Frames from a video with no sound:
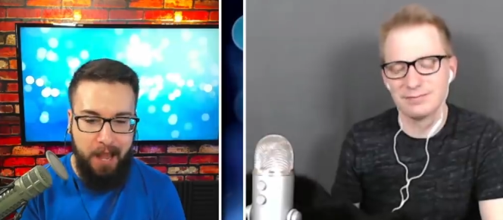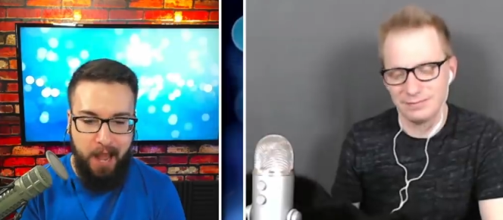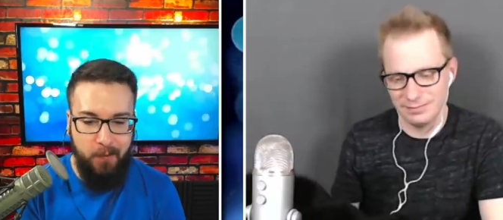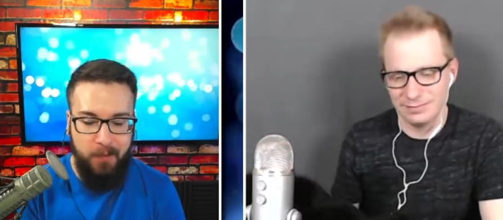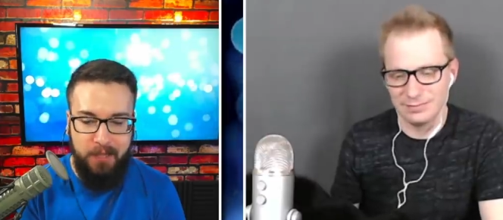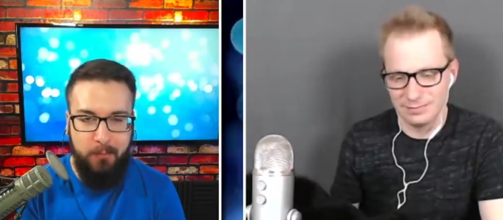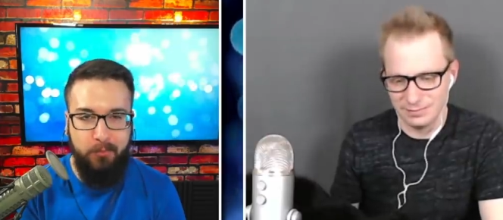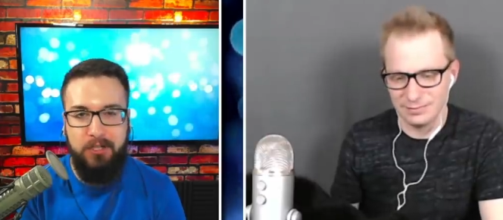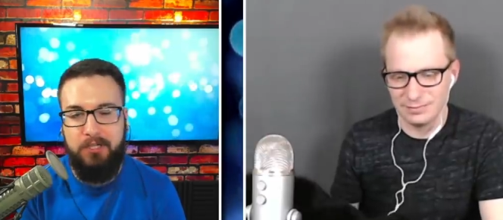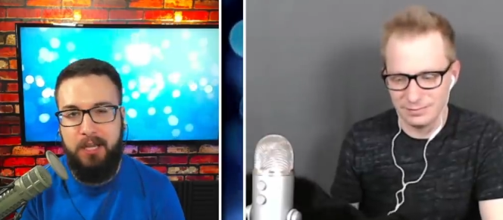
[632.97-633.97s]
Speaker 1: I really
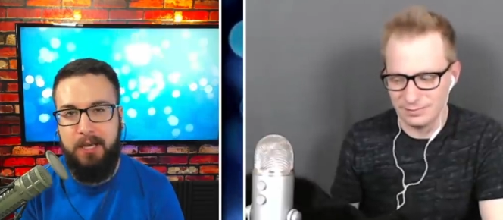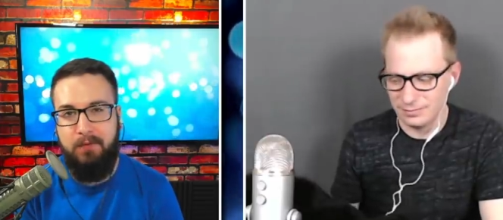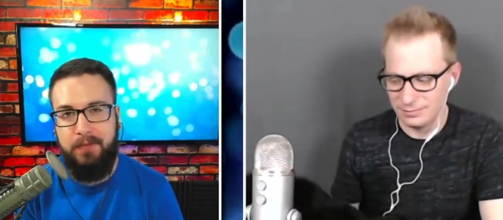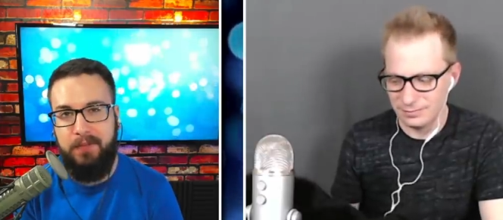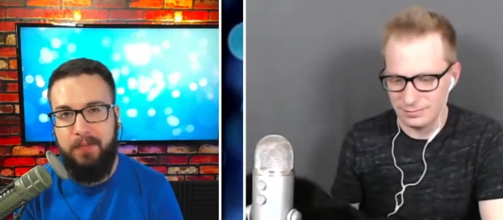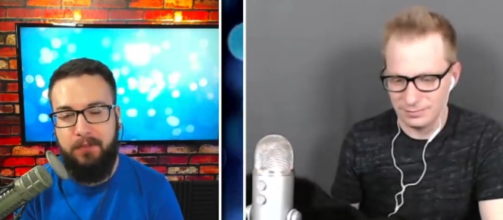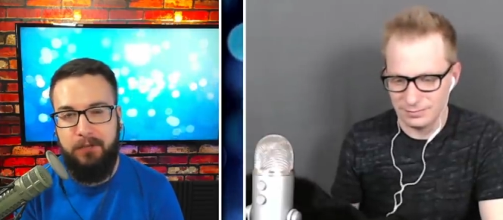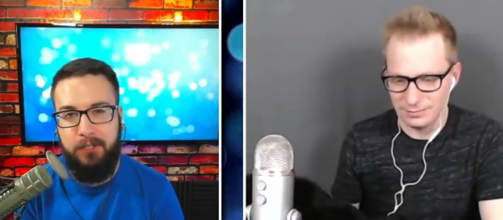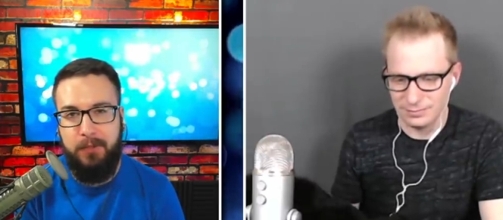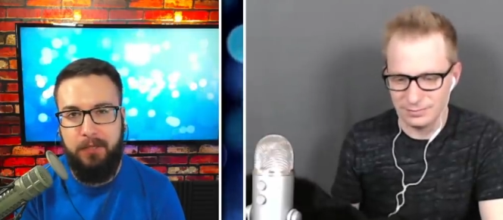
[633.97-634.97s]
appreciate everything that they're
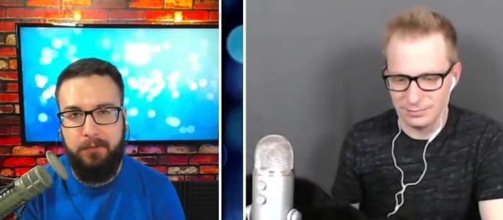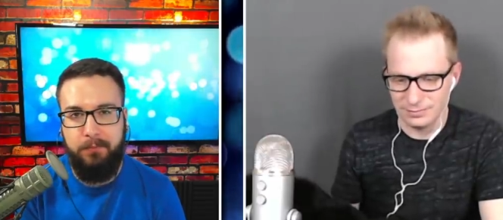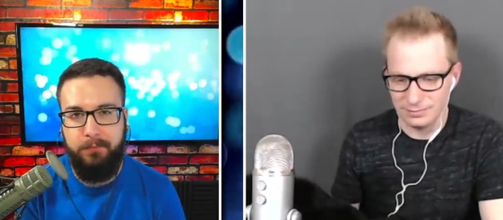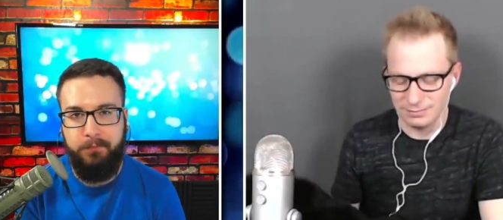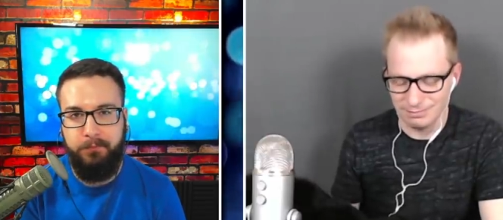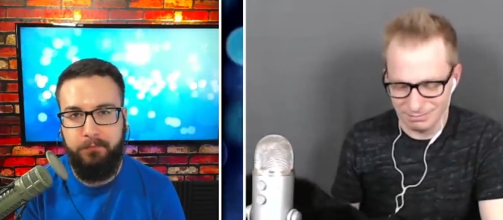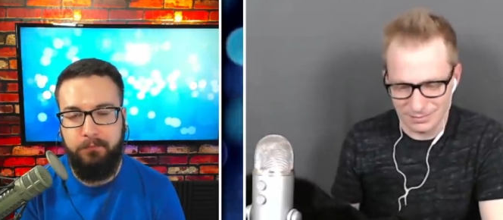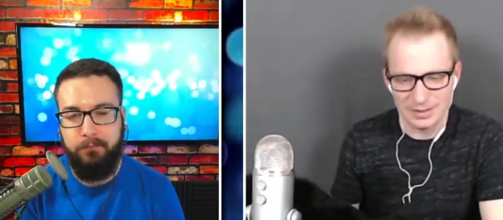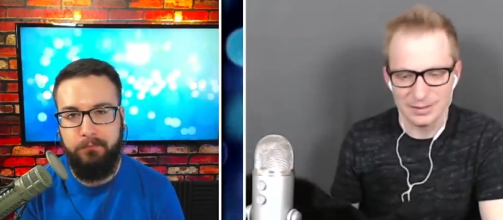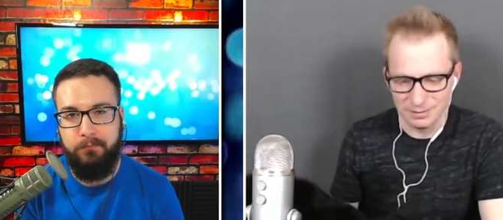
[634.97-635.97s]
doing.
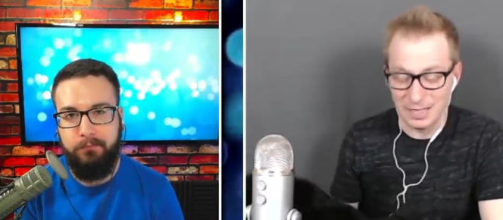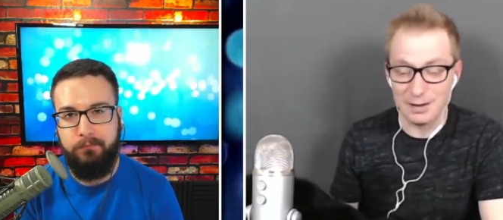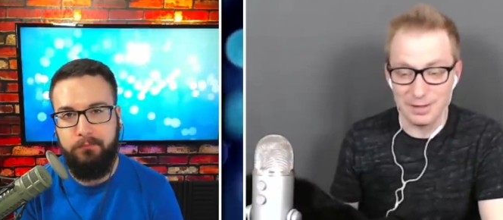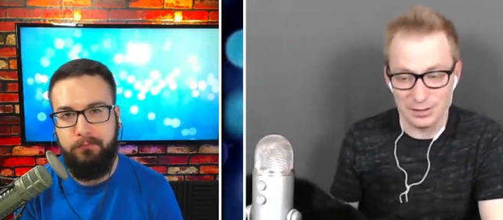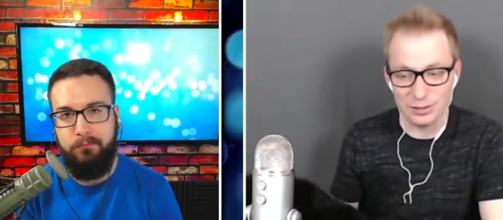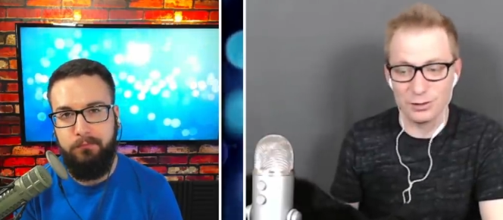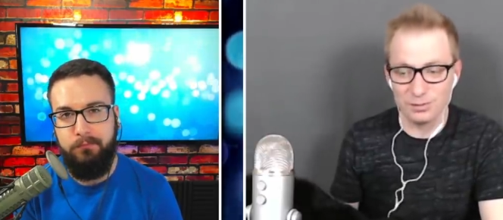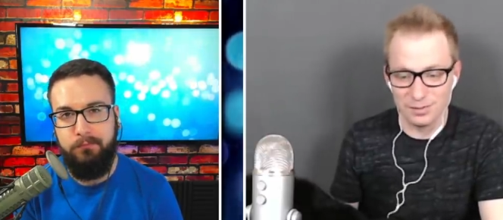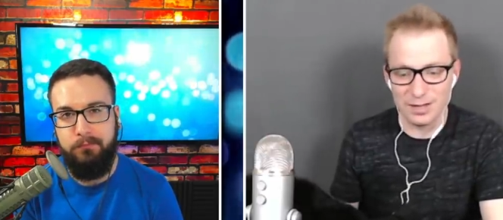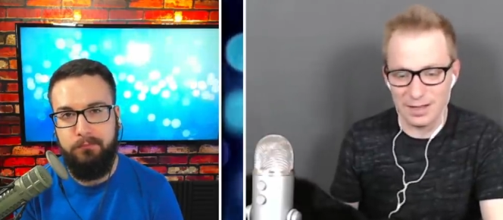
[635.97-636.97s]
Speaker 2: Yeah, me too.
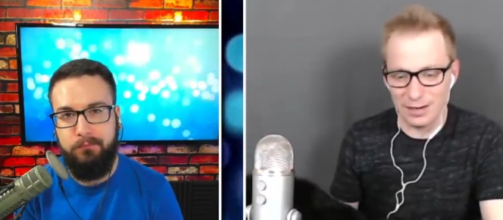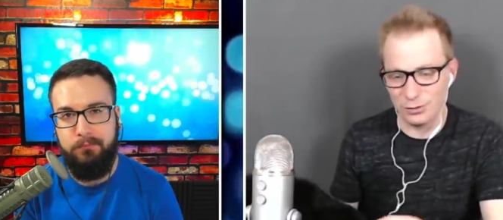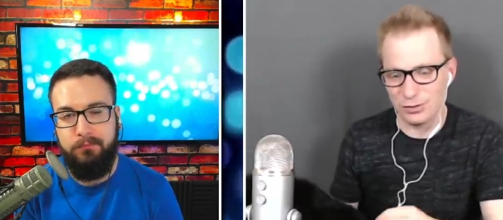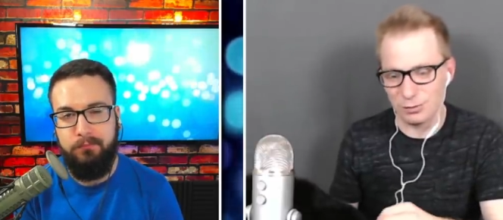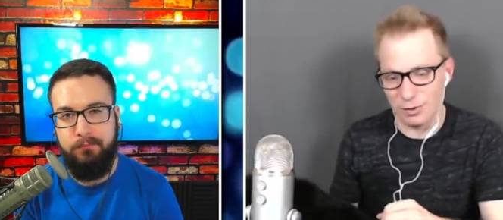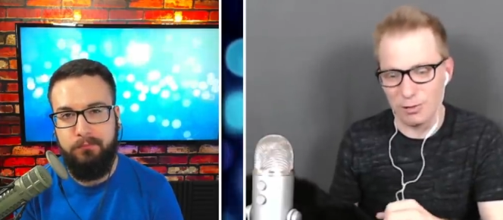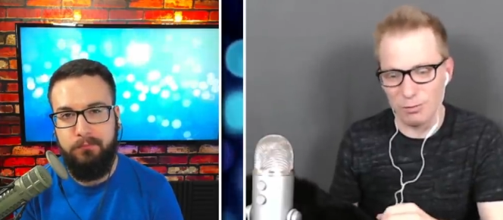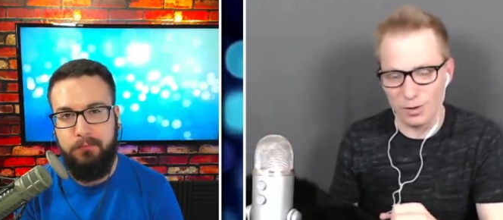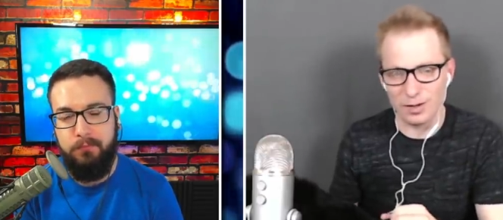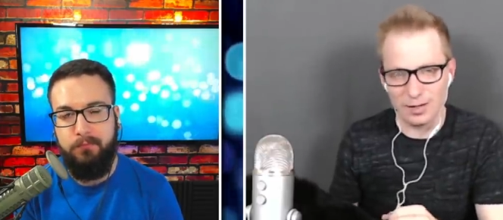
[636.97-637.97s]
They do some great
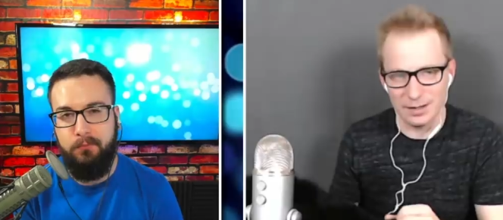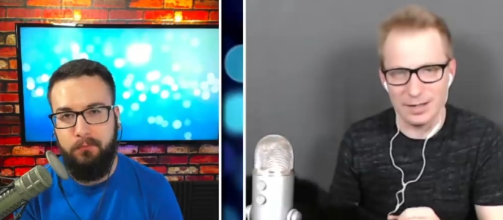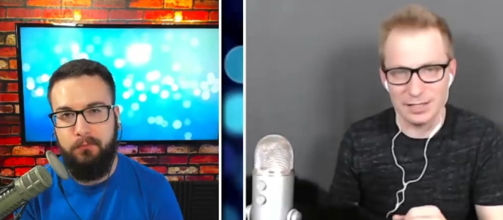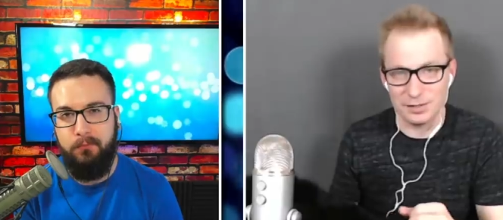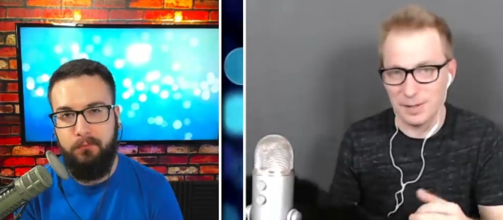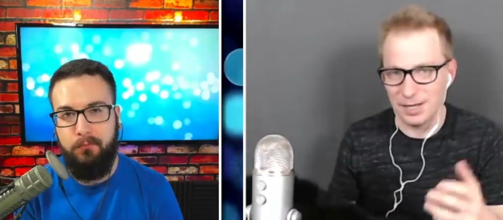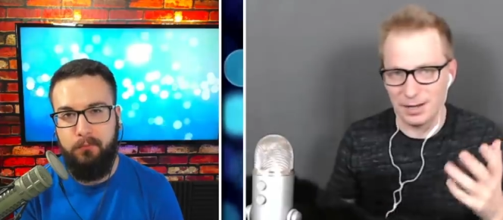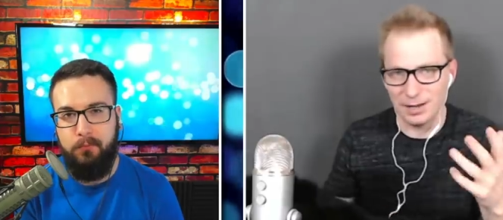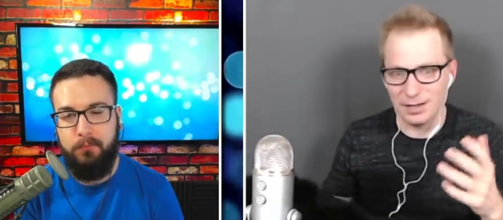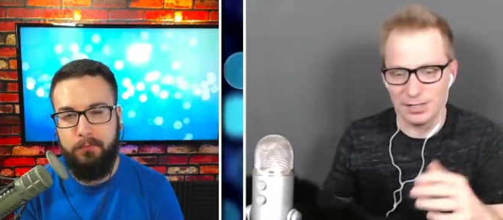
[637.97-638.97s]
work, and it's been
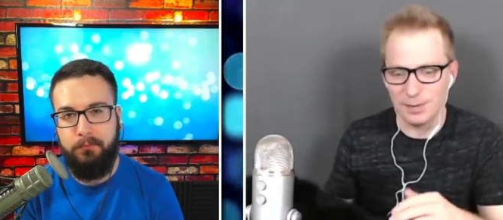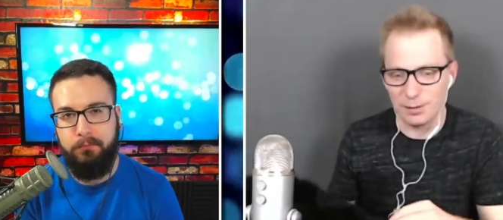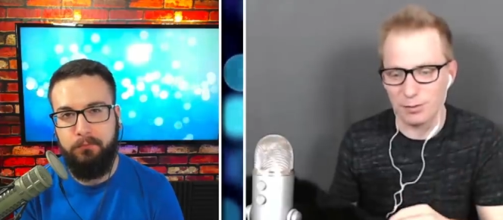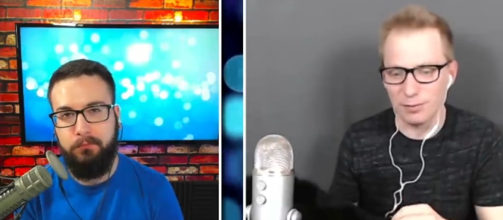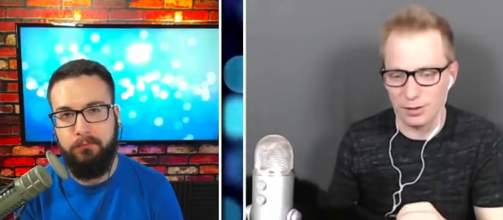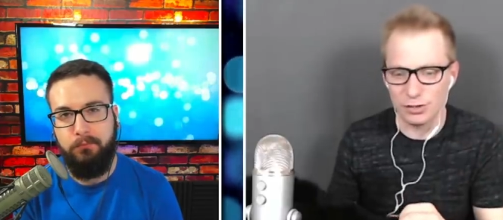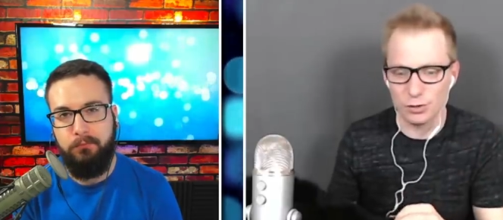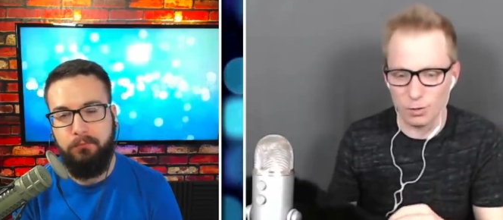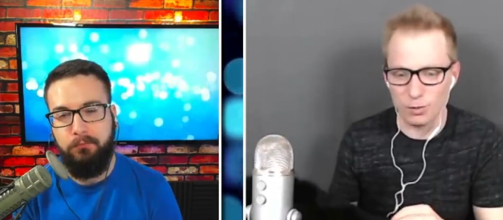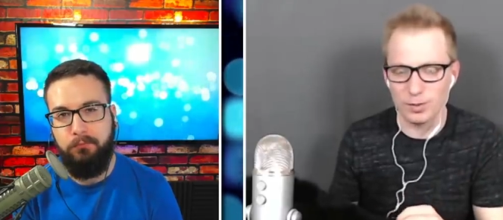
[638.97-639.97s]
uh, it's been a privilege to
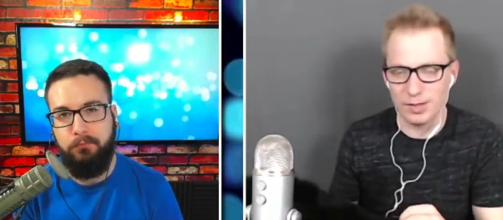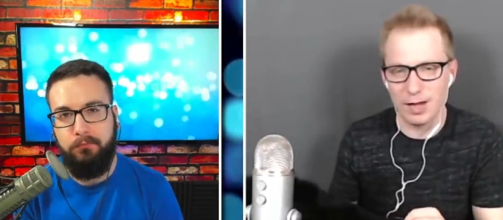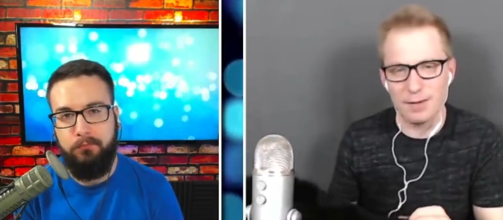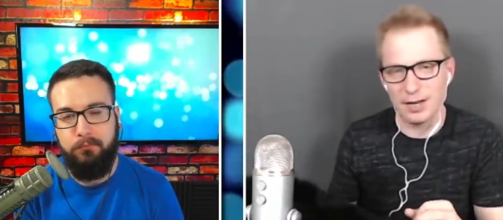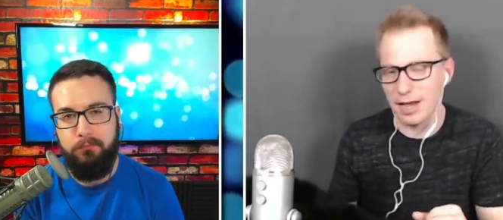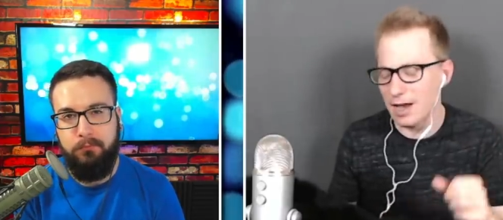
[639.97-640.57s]
work with them. And yeah,